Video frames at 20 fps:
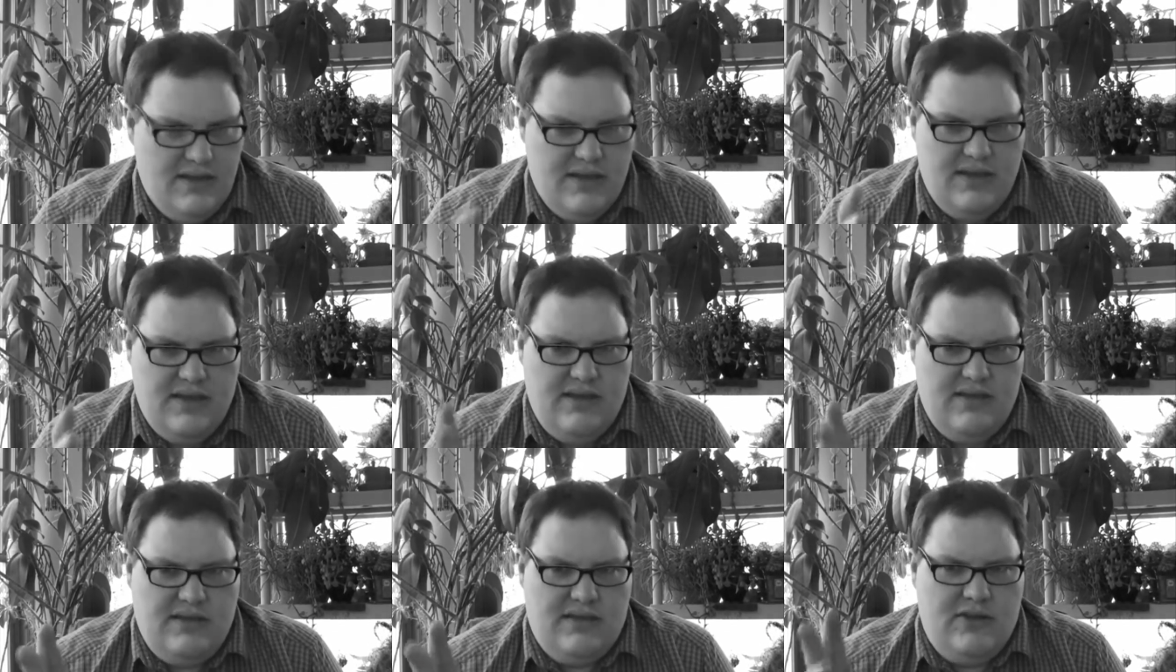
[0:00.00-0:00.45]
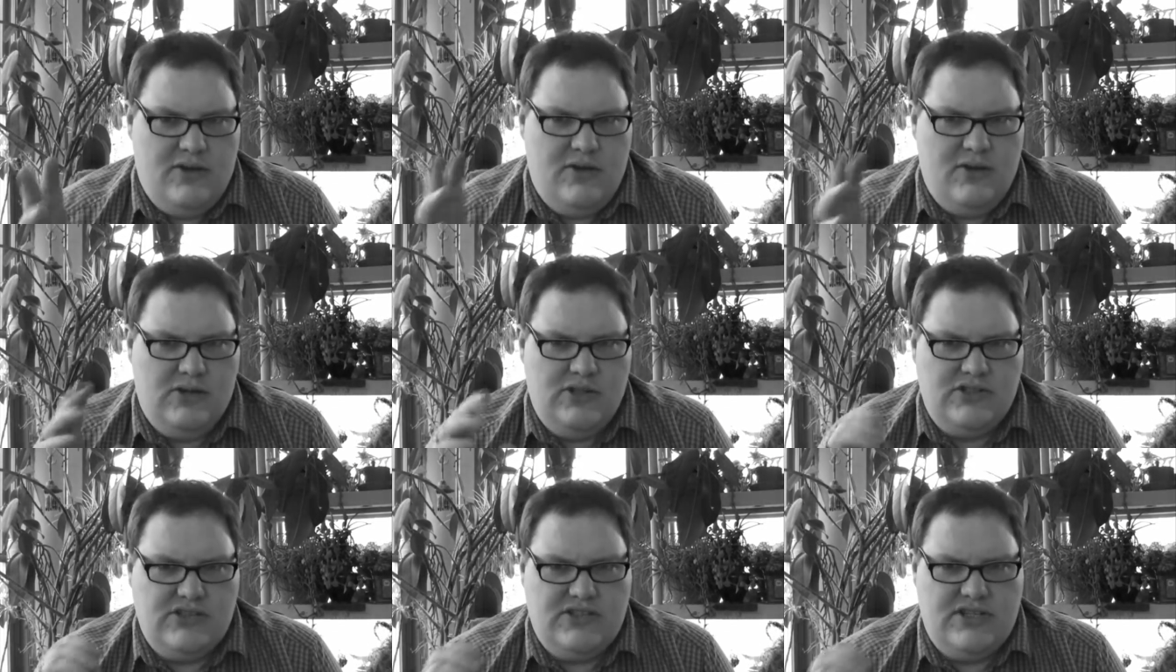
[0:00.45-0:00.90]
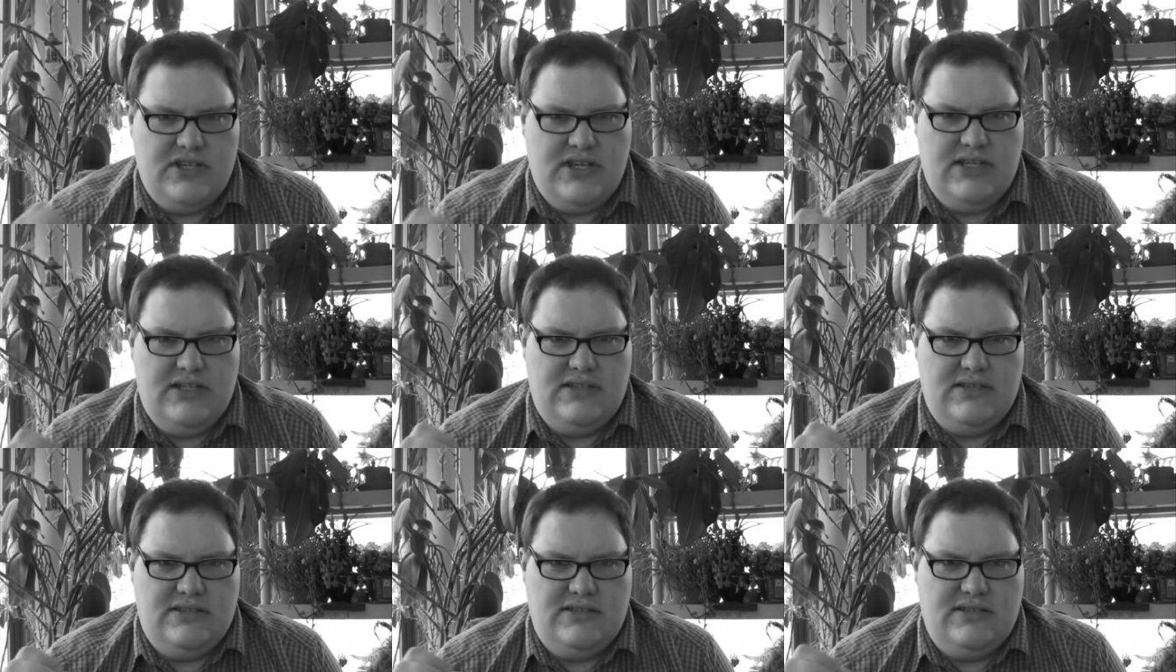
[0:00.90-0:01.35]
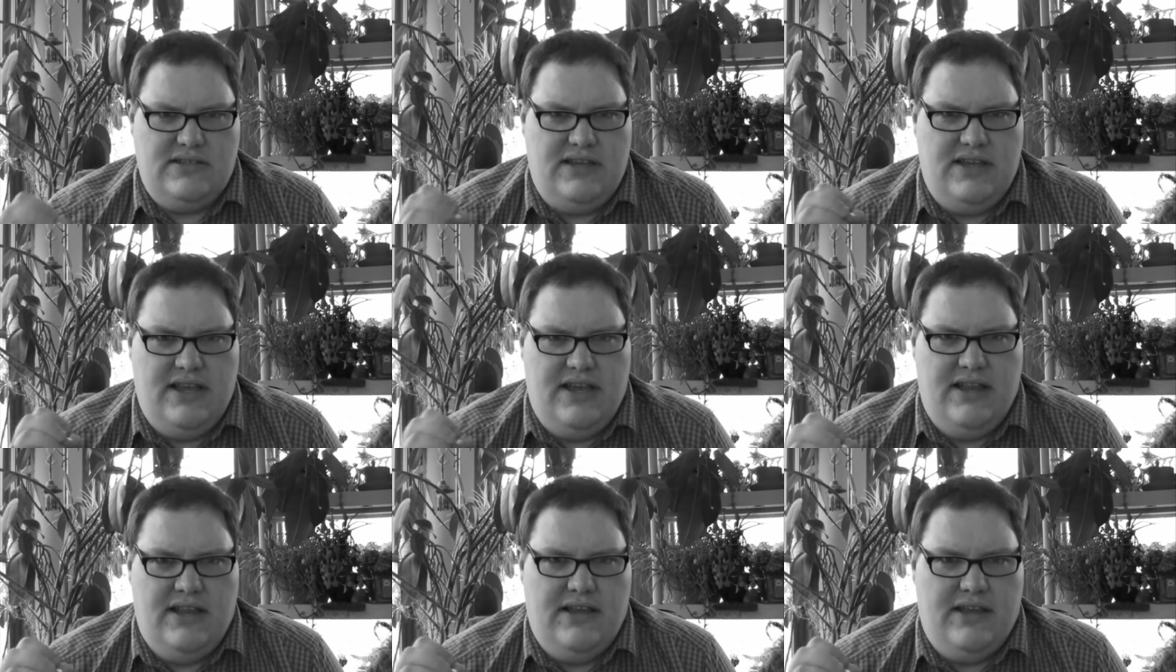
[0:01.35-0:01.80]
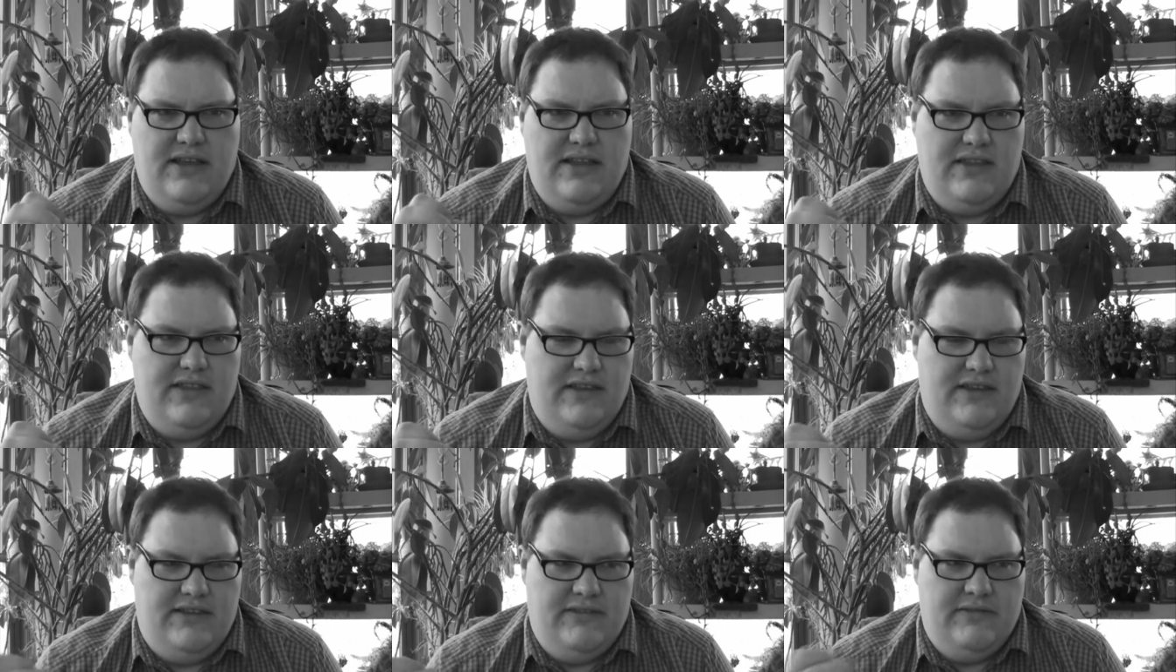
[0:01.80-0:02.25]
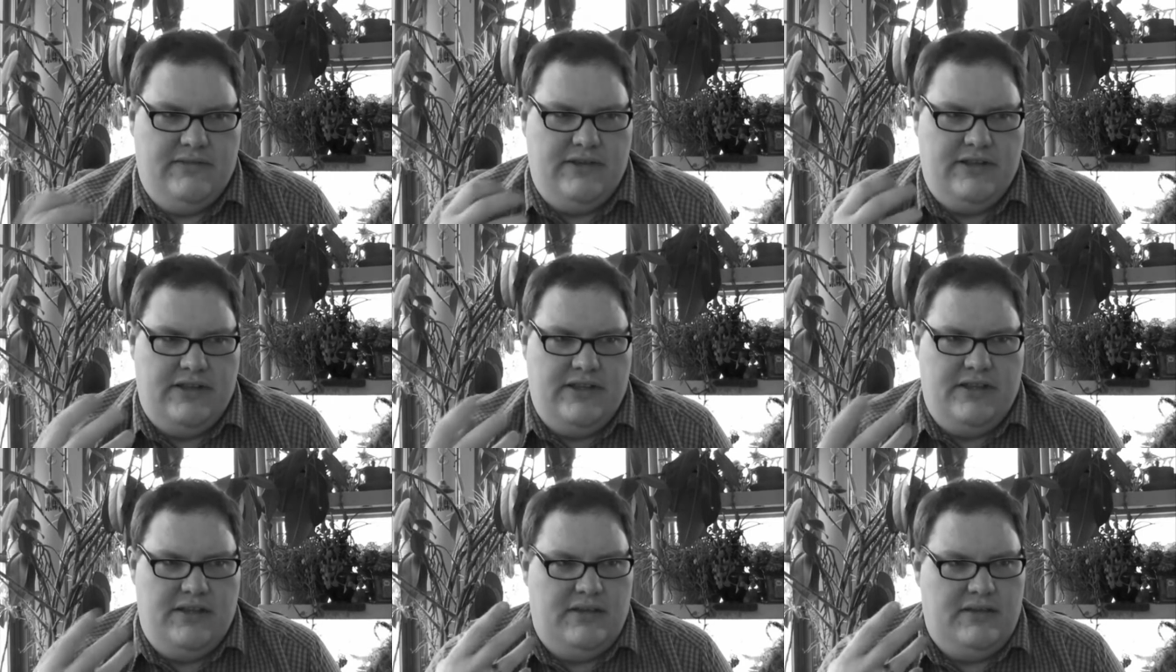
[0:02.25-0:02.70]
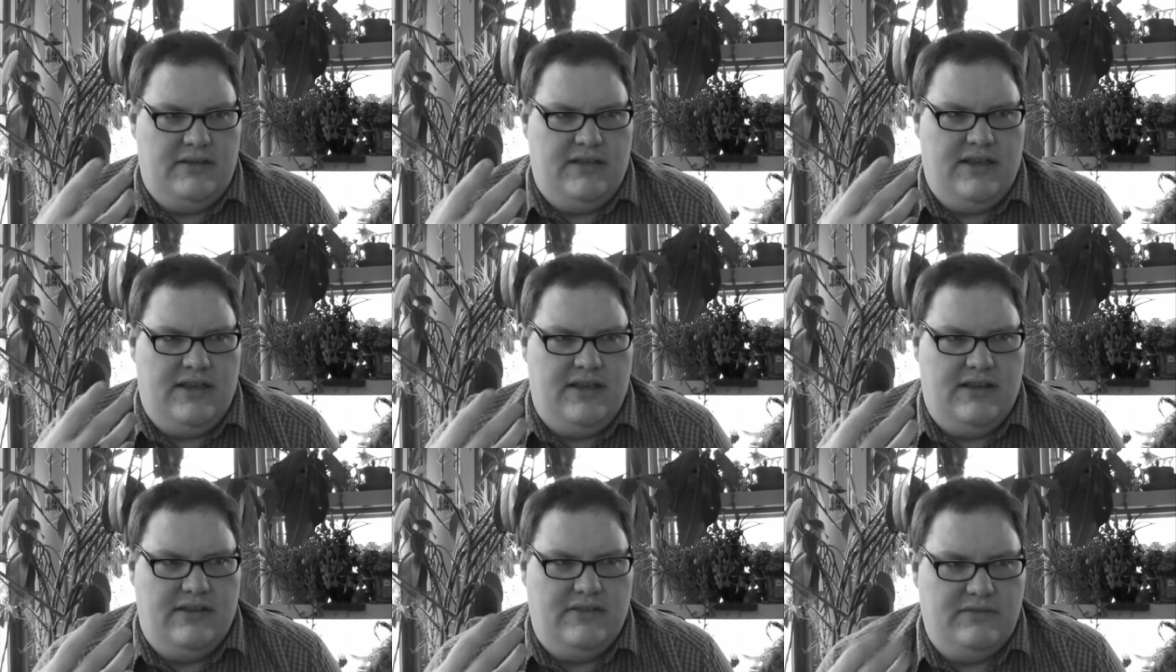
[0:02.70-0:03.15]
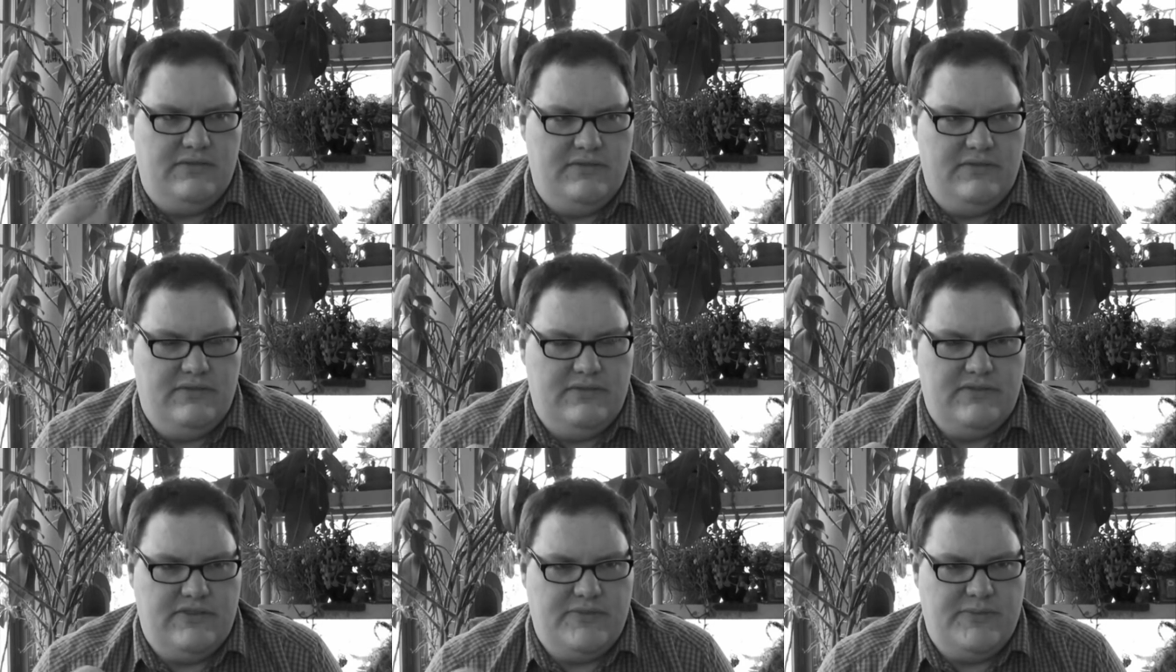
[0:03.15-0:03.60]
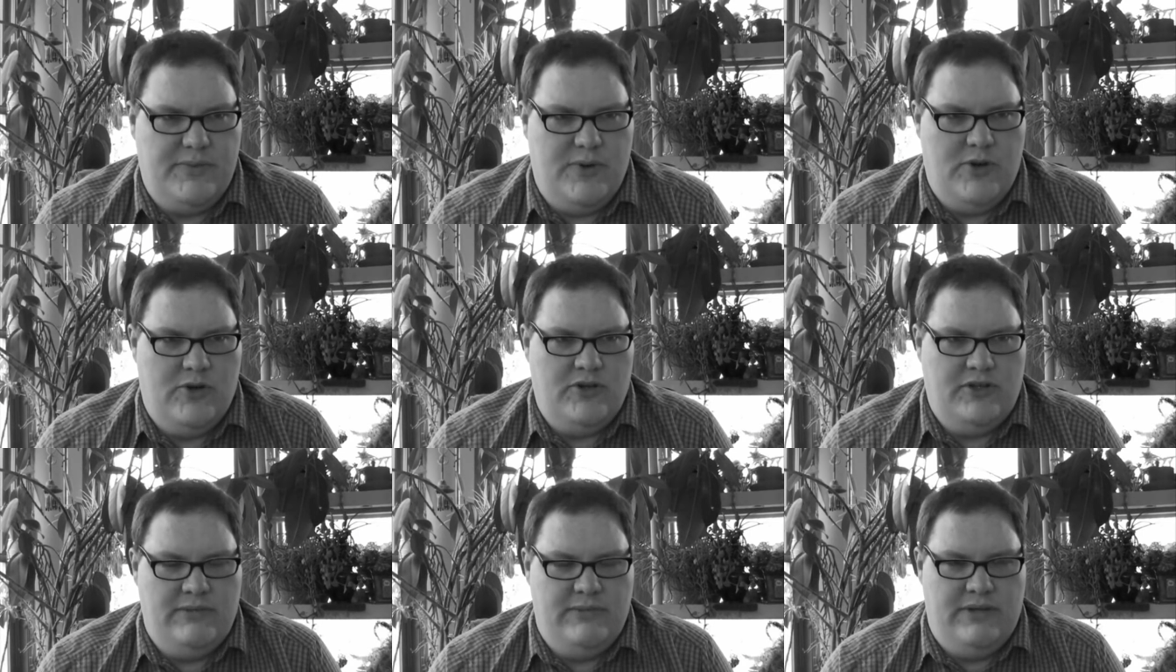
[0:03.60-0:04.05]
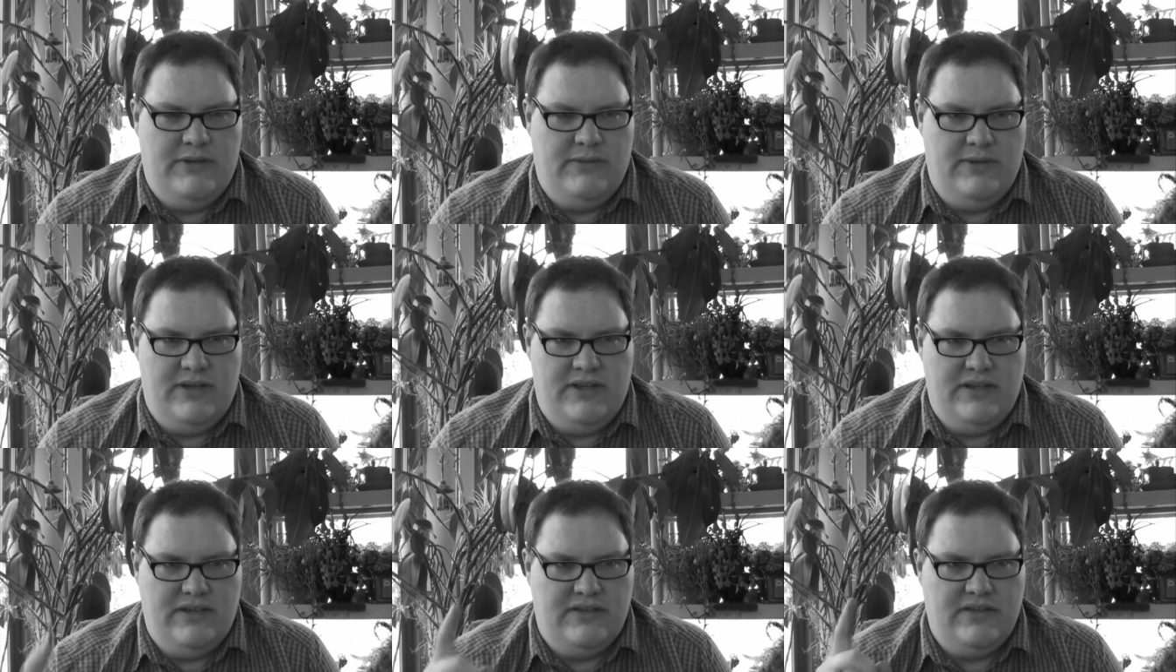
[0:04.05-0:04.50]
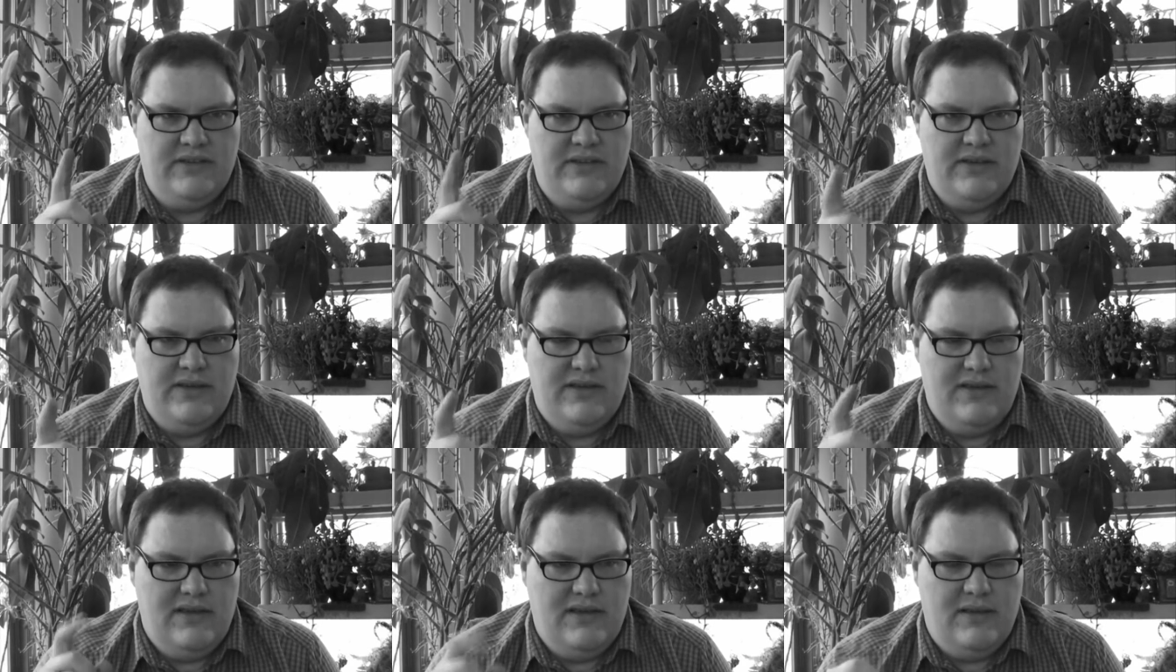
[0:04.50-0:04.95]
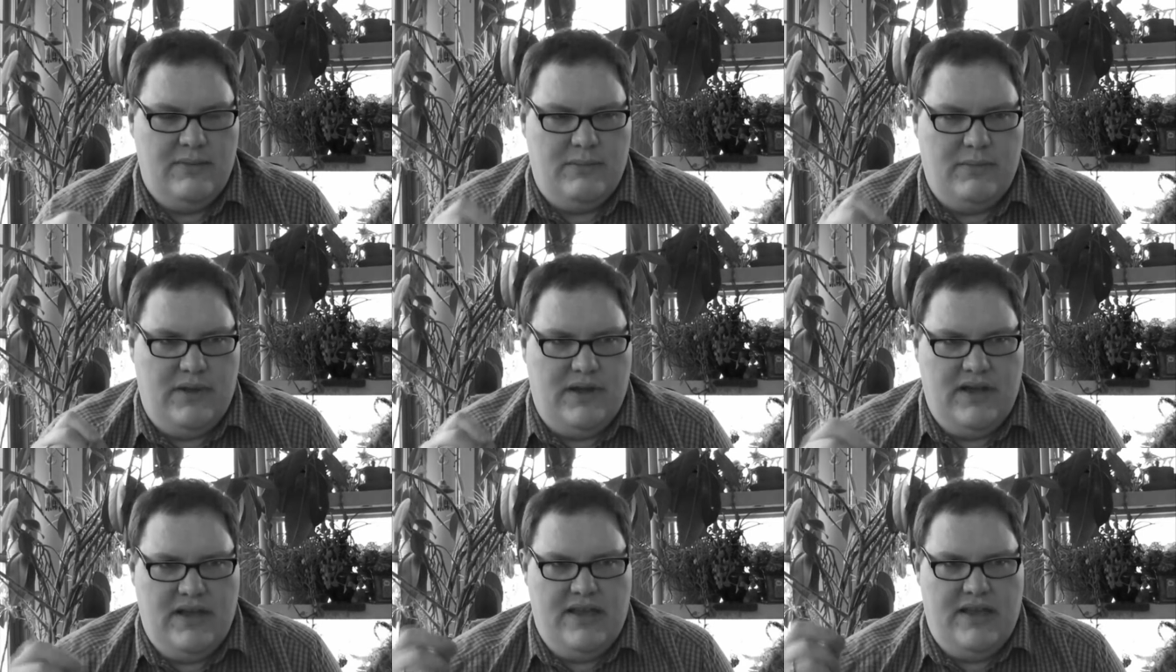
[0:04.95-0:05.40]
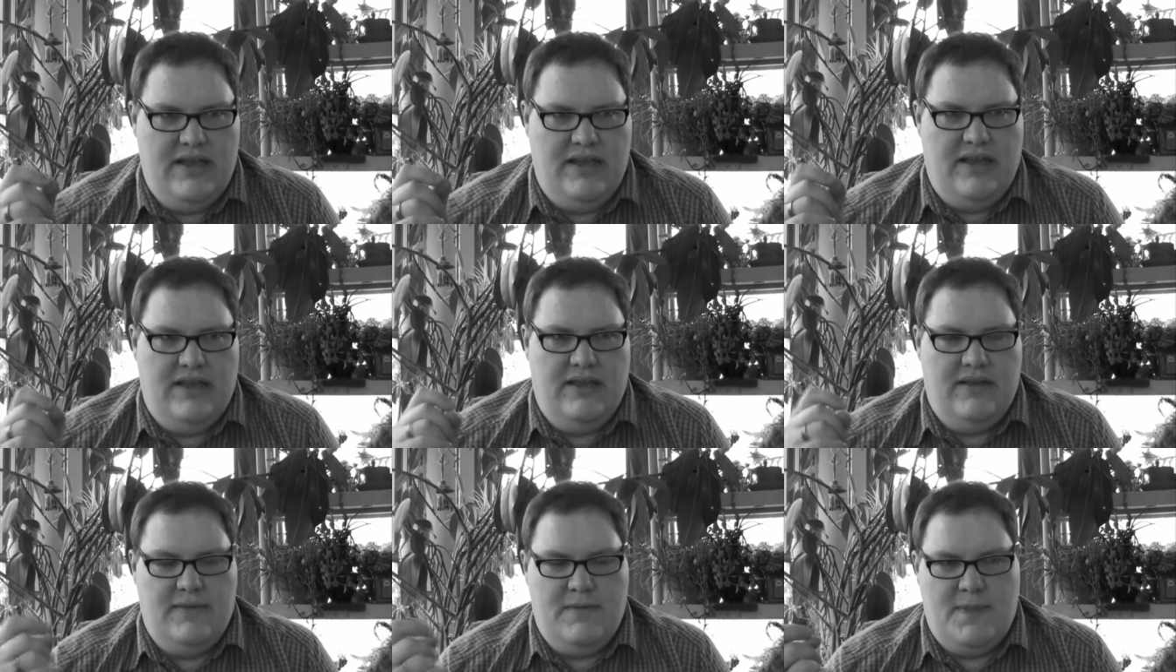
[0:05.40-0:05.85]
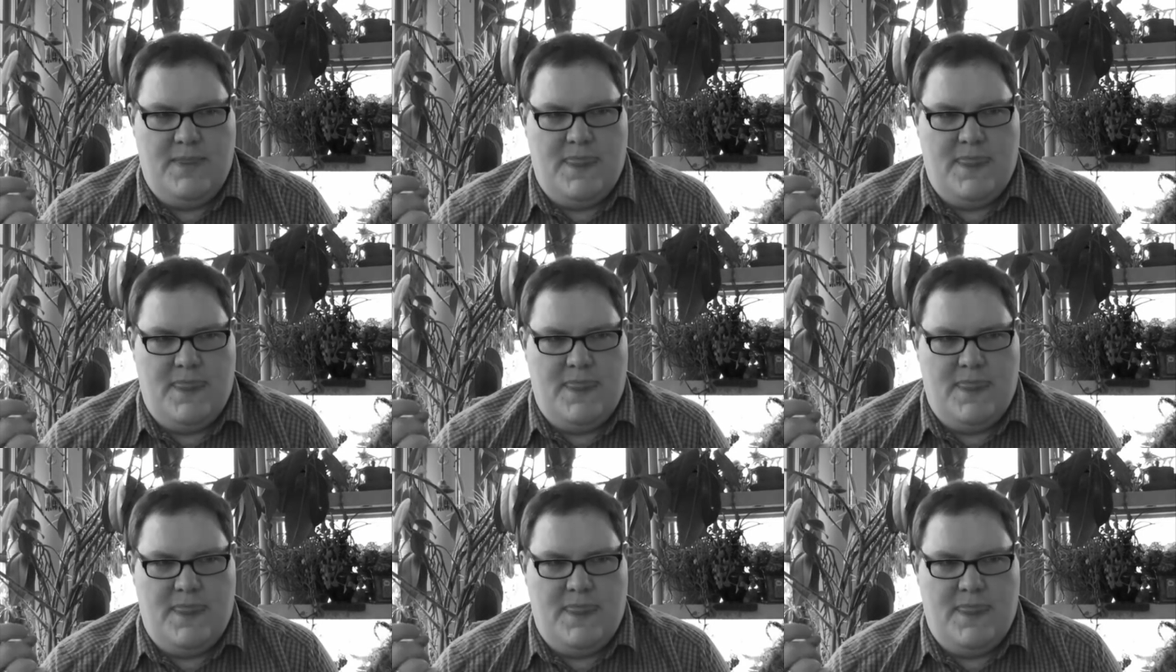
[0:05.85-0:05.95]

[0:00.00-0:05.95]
I think the whole Scots Gaelic thing really kind of spoke to me because my